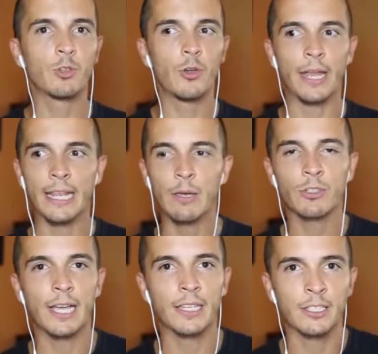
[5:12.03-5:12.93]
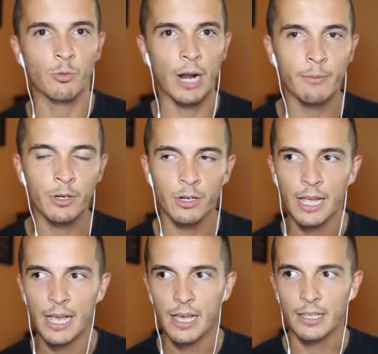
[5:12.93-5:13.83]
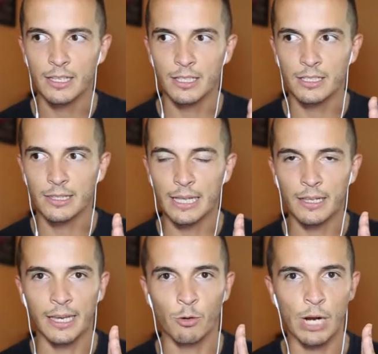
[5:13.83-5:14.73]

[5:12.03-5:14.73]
to you and he was like this like